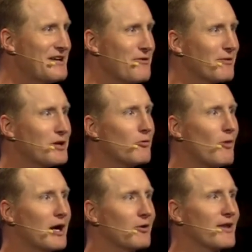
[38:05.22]
We don't
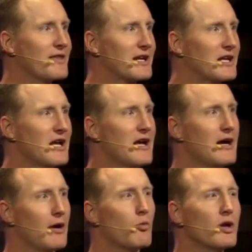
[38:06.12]
walk around thinking,
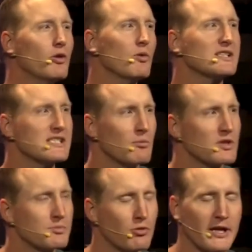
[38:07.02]
I wonder what
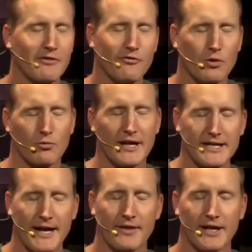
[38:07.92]
someone's praying for right
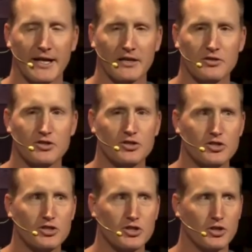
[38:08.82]
now that I could
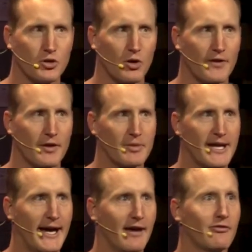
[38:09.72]
do on their
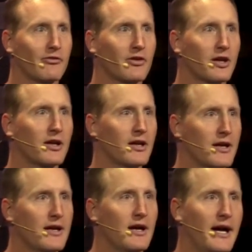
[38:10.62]
behalf.
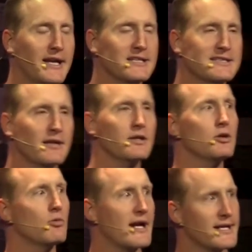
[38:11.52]
I can tell
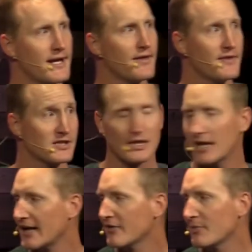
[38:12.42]
you right now that there's a
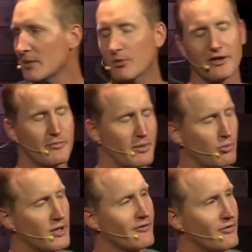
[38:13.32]
lot of people that have been
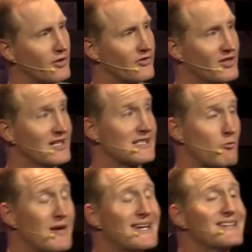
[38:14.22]
praying for those kids, and
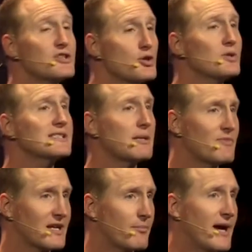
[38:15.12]
we can do
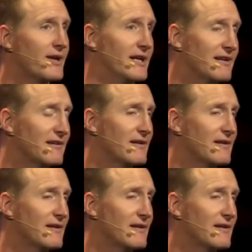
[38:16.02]
something about it